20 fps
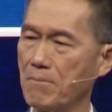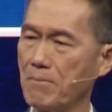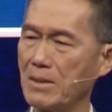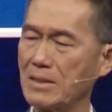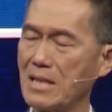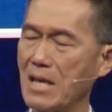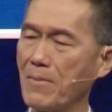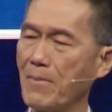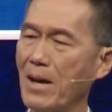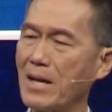
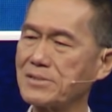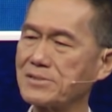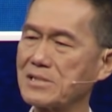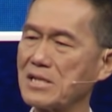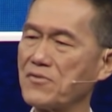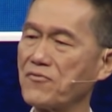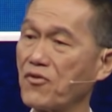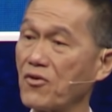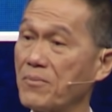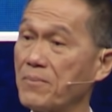But I'm
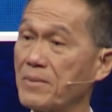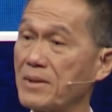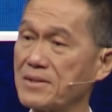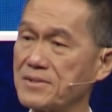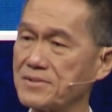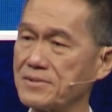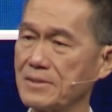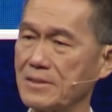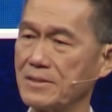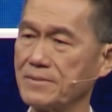asking for
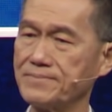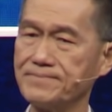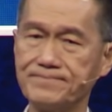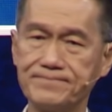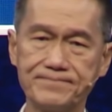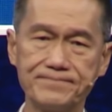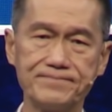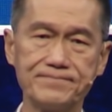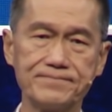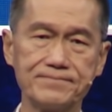mercy.
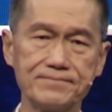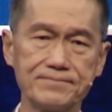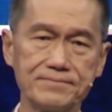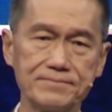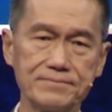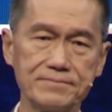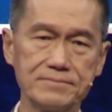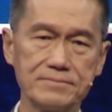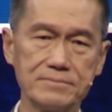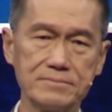
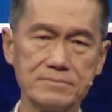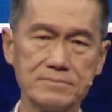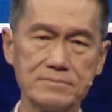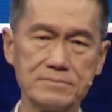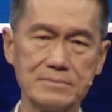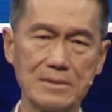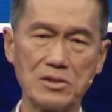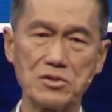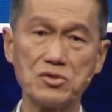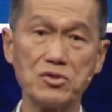
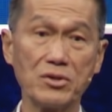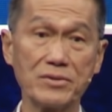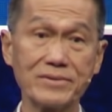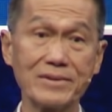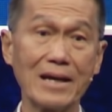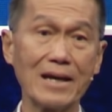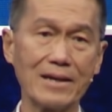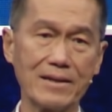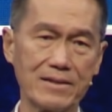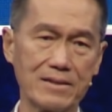That you
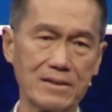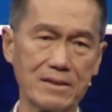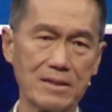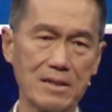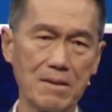don't die.